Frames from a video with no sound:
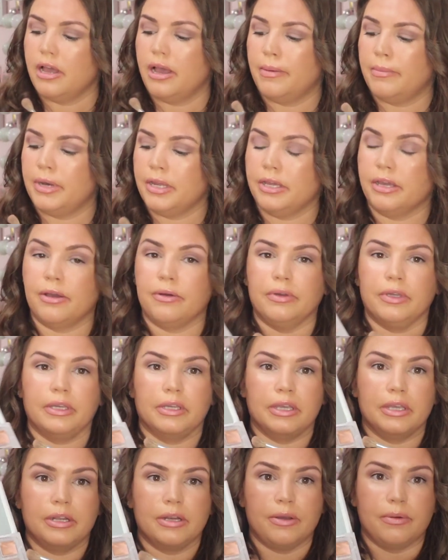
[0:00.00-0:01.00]
I'm gonna go
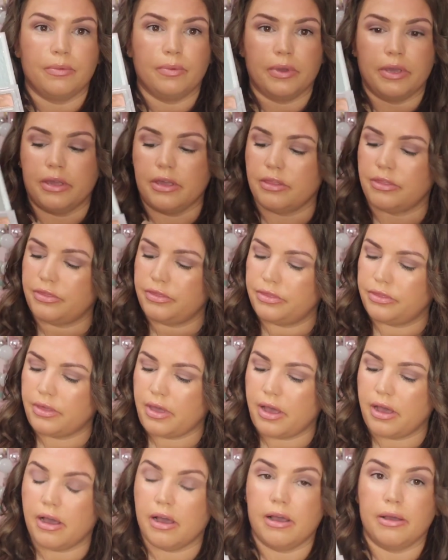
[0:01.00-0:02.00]
in with
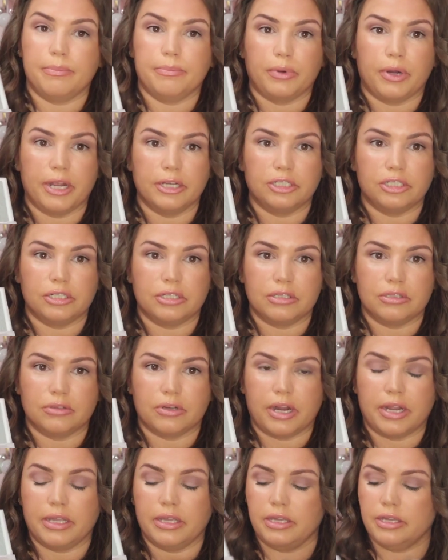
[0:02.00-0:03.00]
Precious
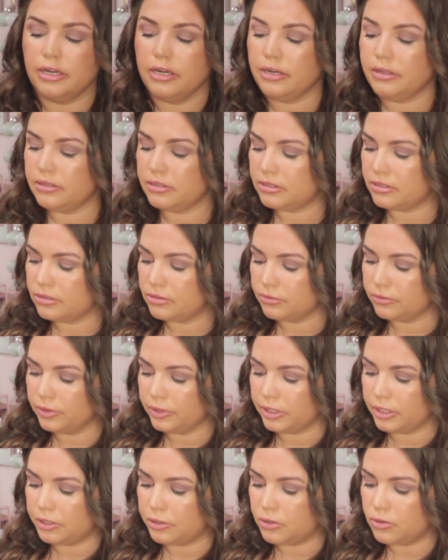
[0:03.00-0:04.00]
right here. This is a
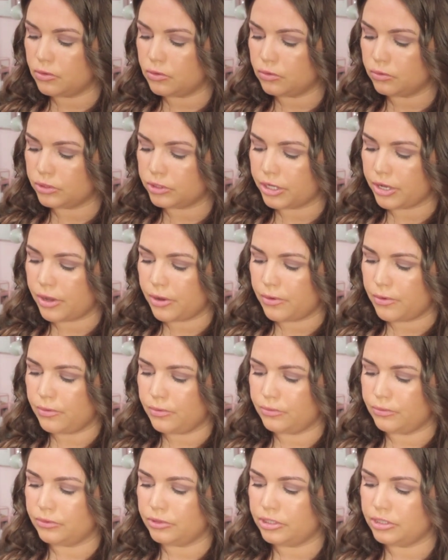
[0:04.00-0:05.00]
really cool
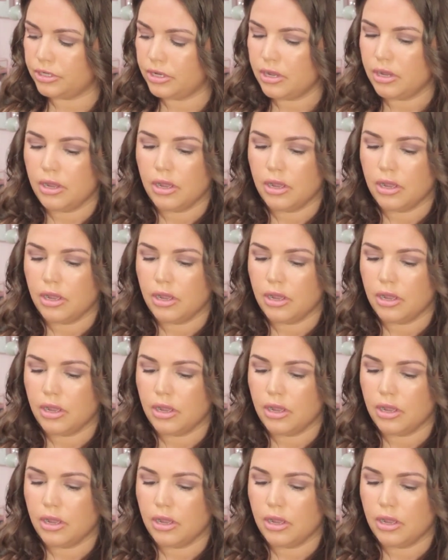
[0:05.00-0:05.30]
toned